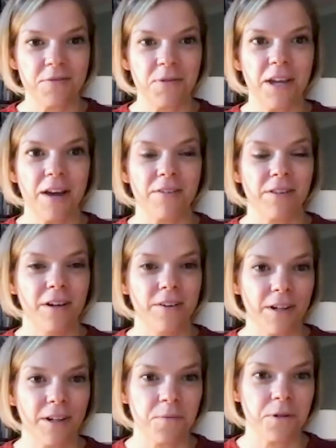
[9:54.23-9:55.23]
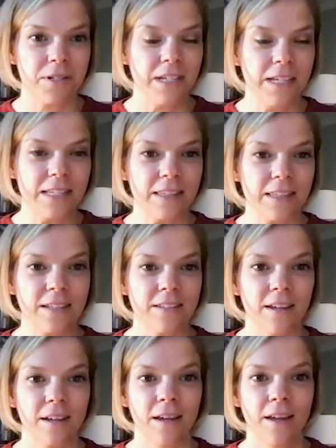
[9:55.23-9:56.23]
We have a lot of expertise in things
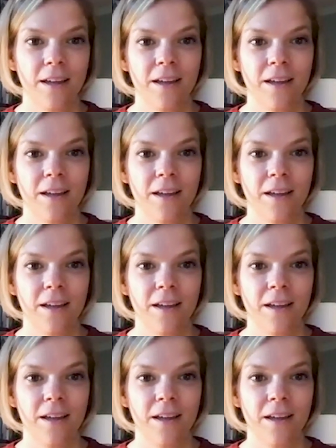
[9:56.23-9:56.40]
like